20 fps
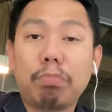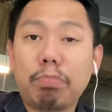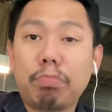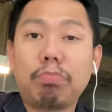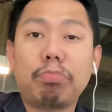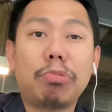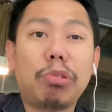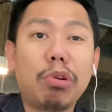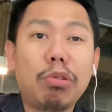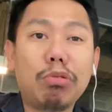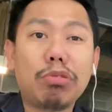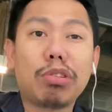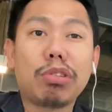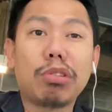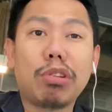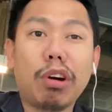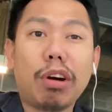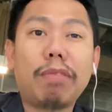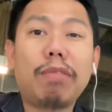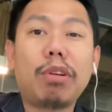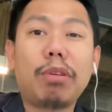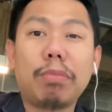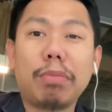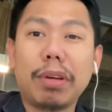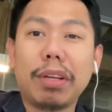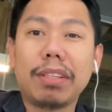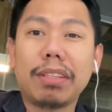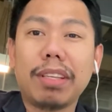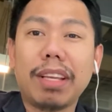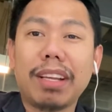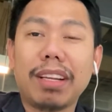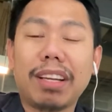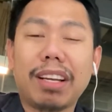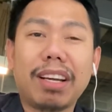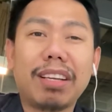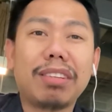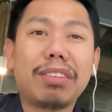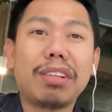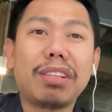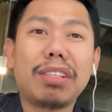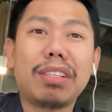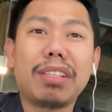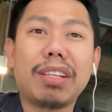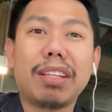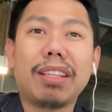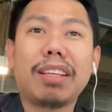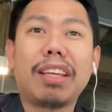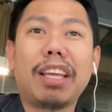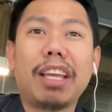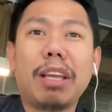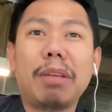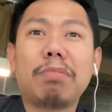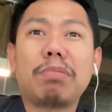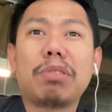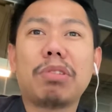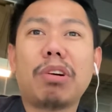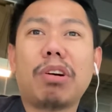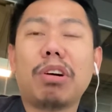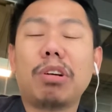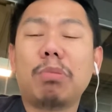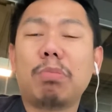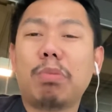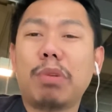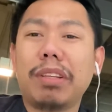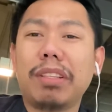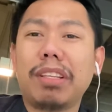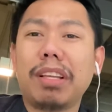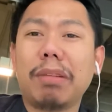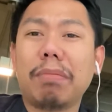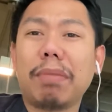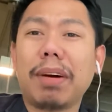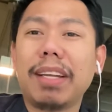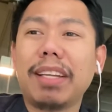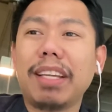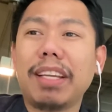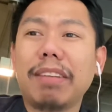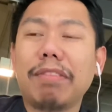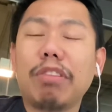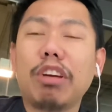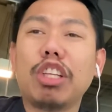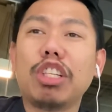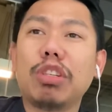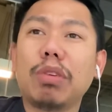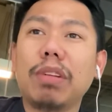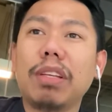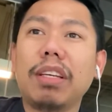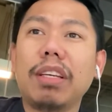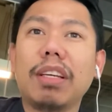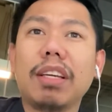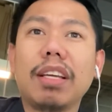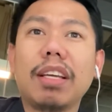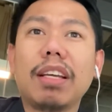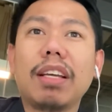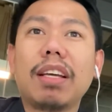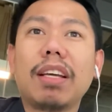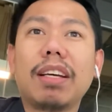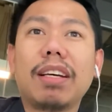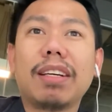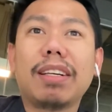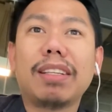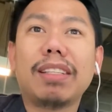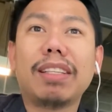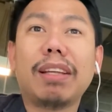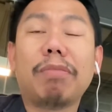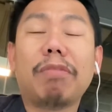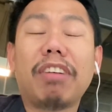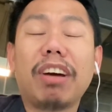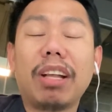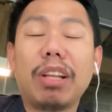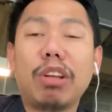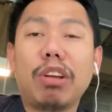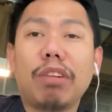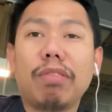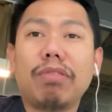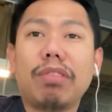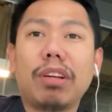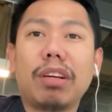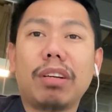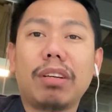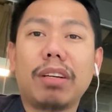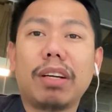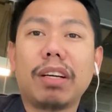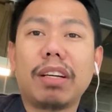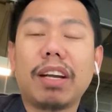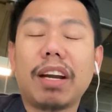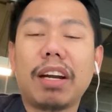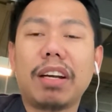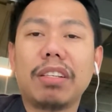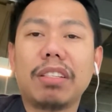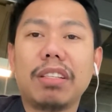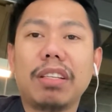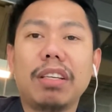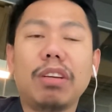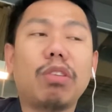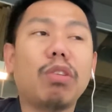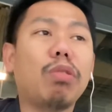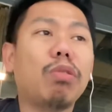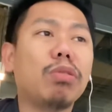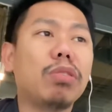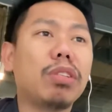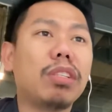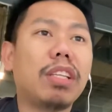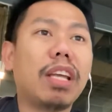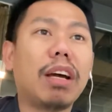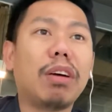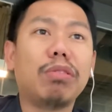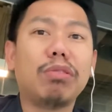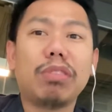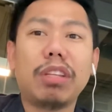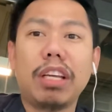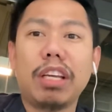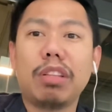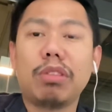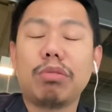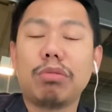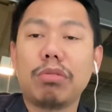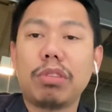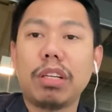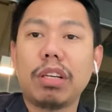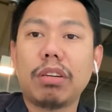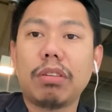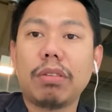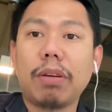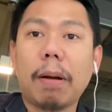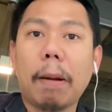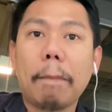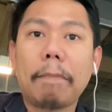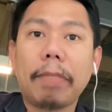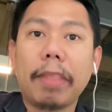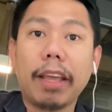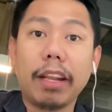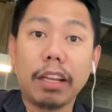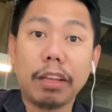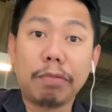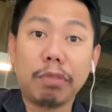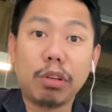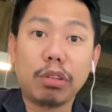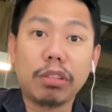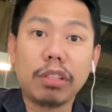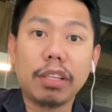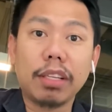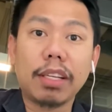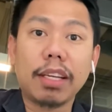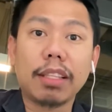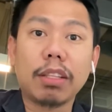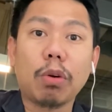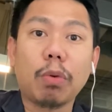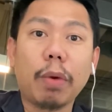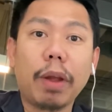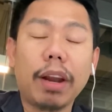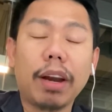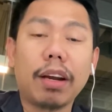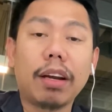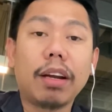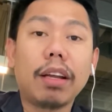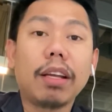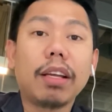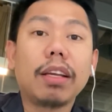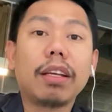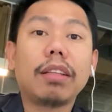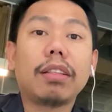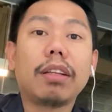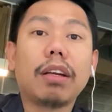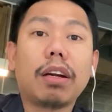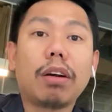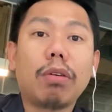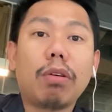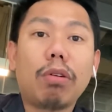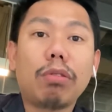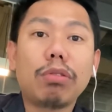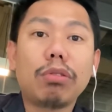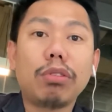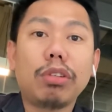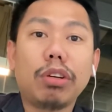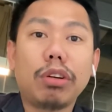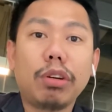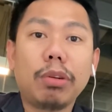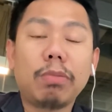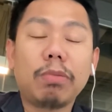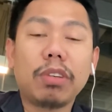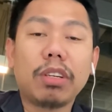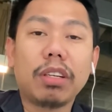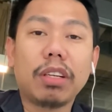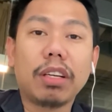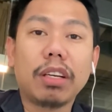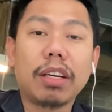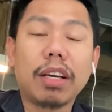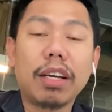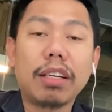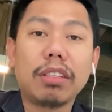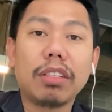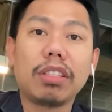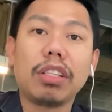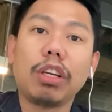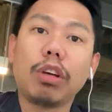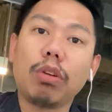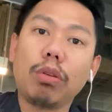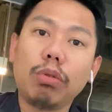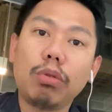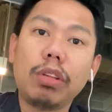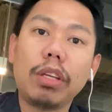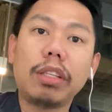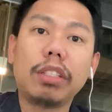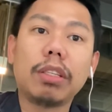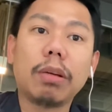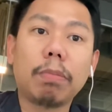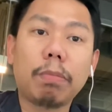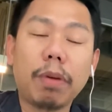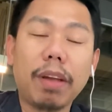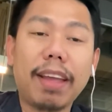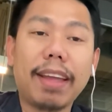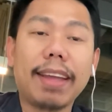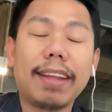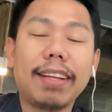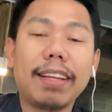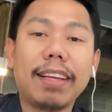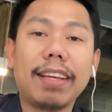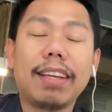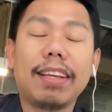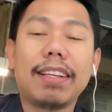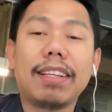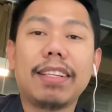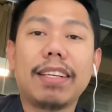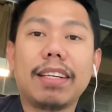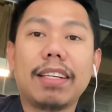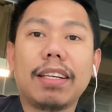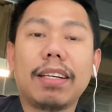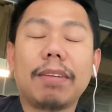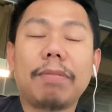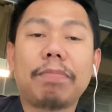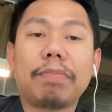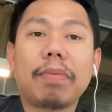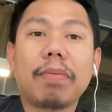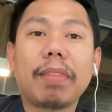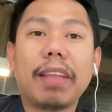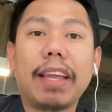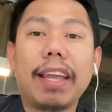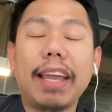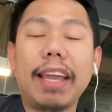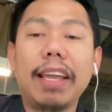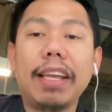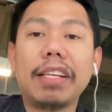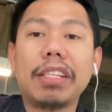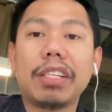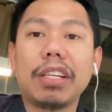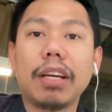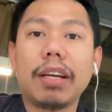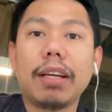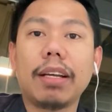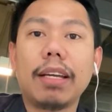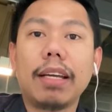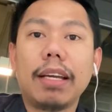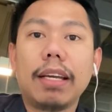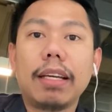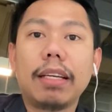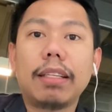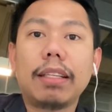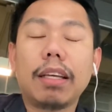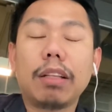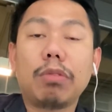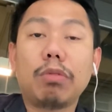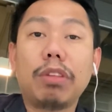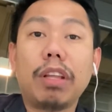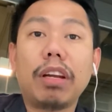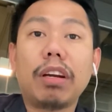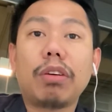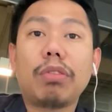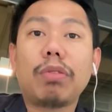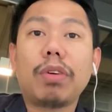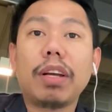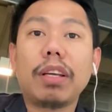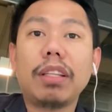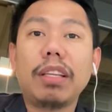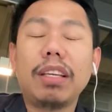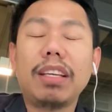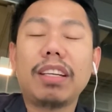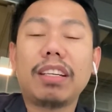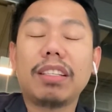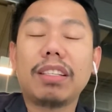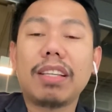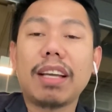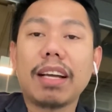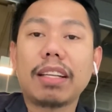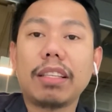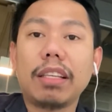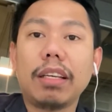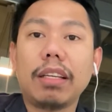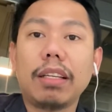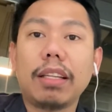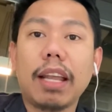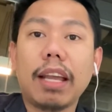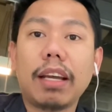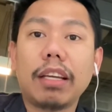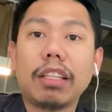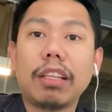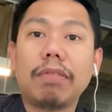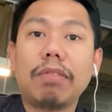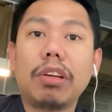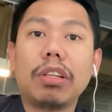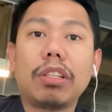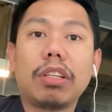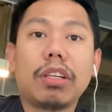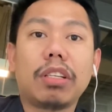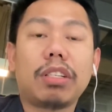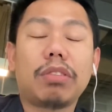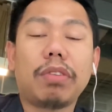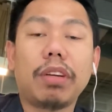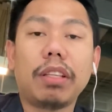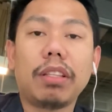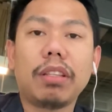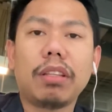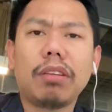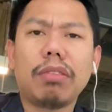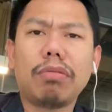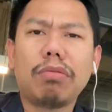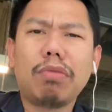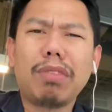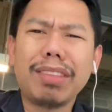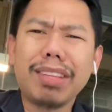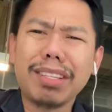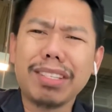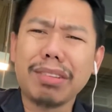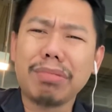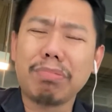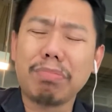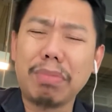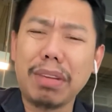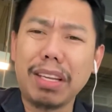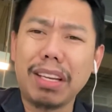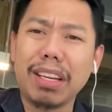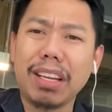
Those governments and countries that keeps on printing money, eventually the value of their currency goes down into zero. And if you're still not aware, there are also European countries, including Japan in Asia, that they are already conducting negative interest rate. What does it mean?